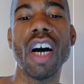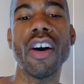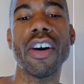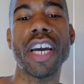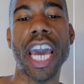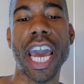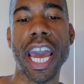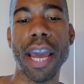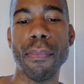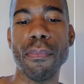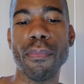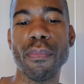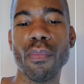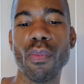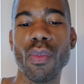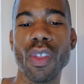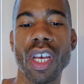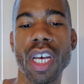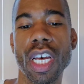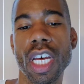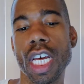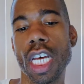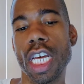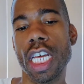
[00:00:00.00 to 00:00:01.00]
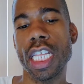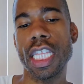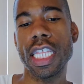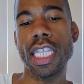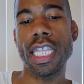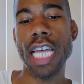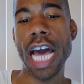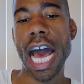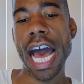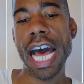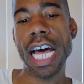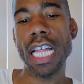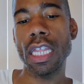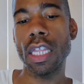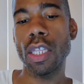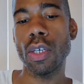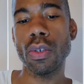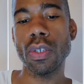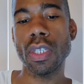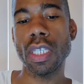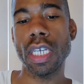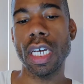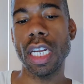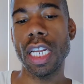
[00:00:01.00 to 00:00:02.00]
Okay, that
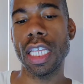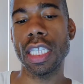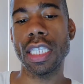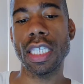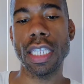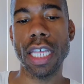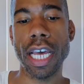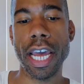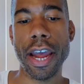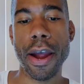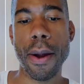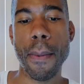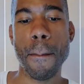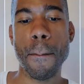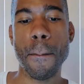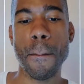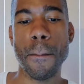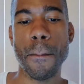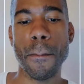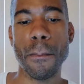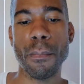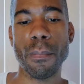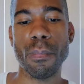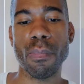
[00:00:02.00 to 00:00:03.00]
little sentence there,